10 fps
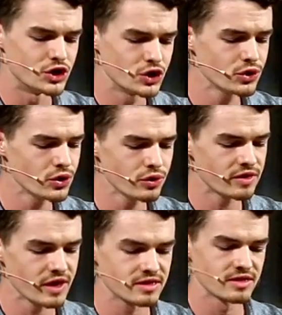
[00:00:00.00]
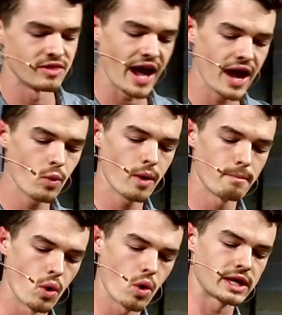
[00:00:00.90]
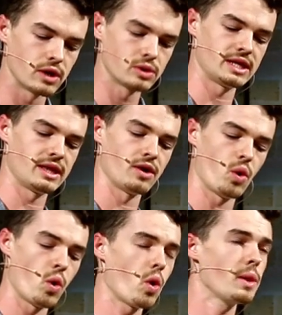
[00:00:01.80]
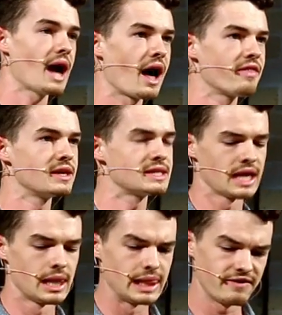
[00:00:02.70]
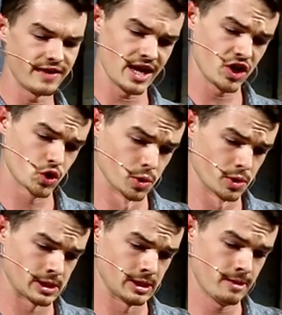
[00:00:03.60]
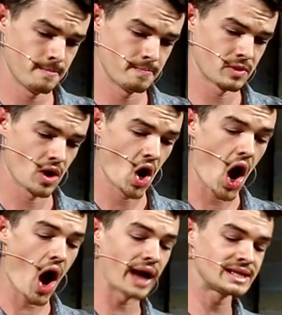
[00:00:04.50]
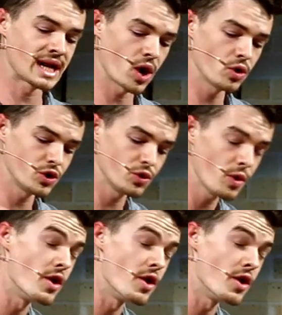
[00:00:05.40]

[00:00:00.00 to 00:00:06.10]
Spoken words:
do you think they were more guilty than all the others living in Jerusalem? I tell you,